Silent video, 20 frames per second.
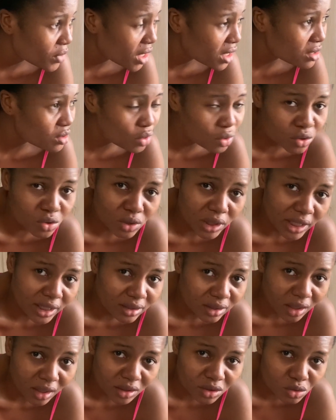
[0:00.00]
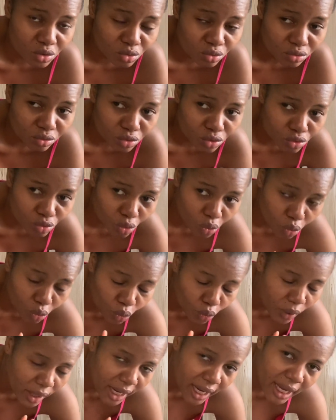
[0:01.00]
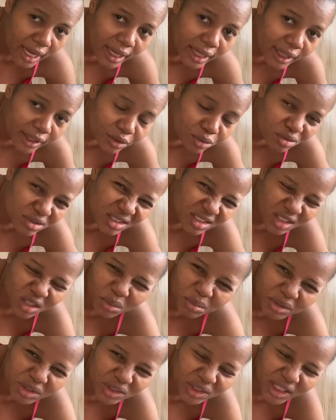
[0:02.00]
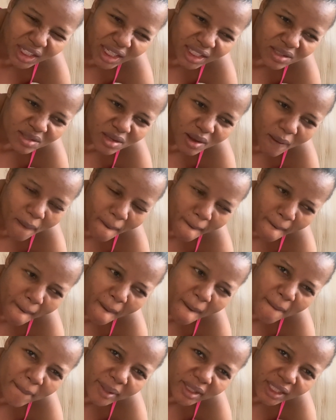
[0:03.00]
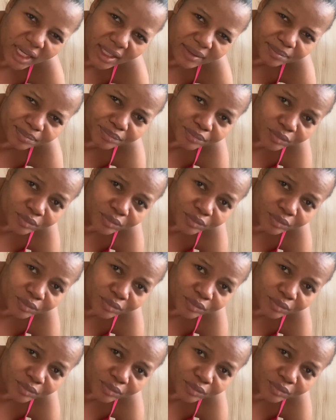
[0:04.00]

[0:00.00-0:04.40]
It's going to get dark soon. So, I don't think I'll be doing that. Yeah.